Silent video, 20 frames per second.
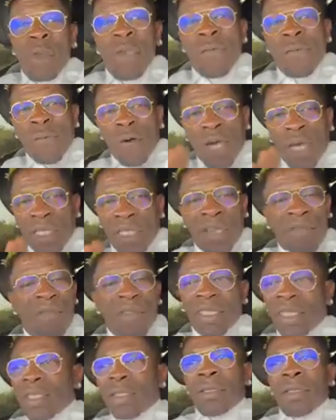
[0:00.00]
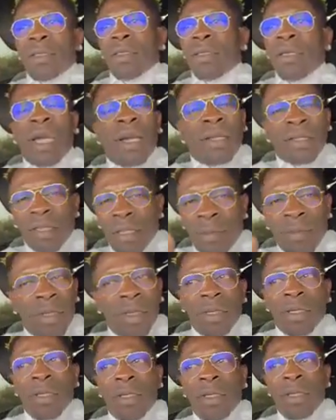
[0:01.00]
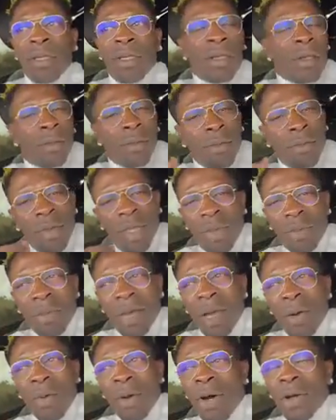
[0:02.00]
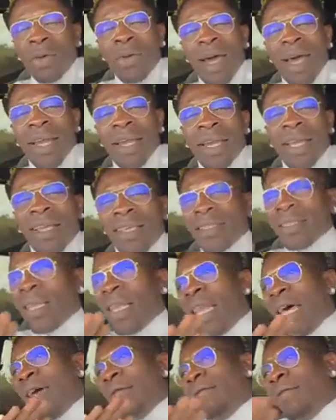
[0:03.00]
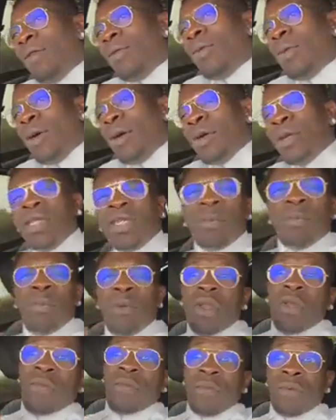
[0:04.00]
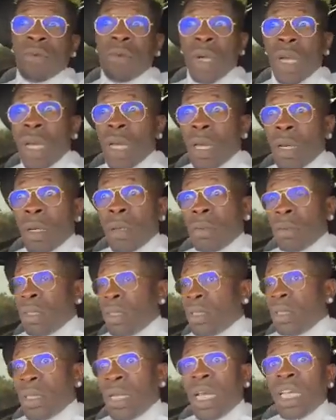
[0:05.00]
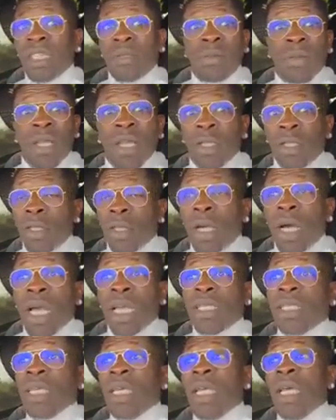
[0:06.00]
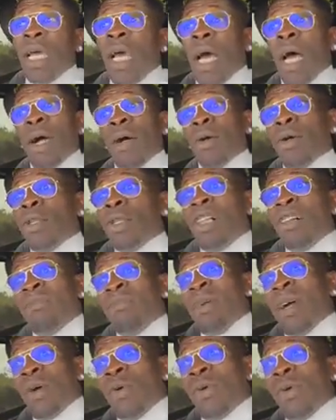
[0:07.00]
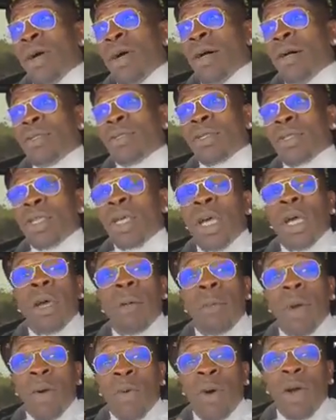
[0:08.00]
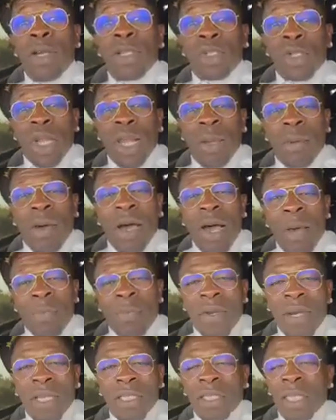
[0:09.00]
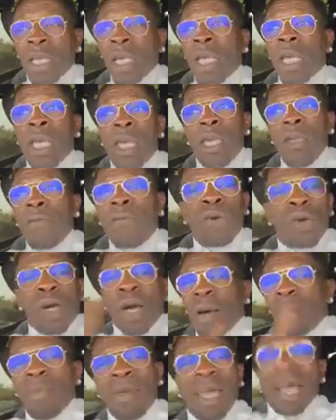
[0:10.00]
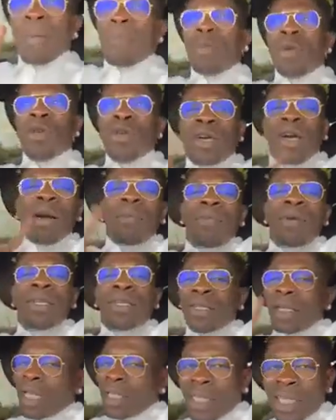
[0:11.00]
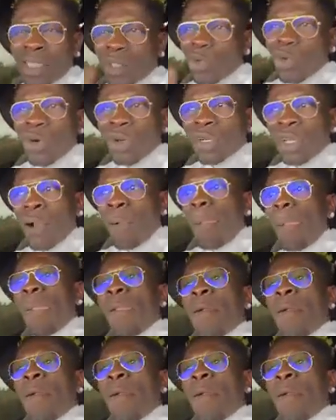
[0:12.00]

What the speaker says: We forget everything. You understand me? Me, my worldwide is a lively world. It's a beautiful world. It's a nice place, you guys. I love my world because my world is all about happiness. If you can't be happy, you can't be in Shatta's world.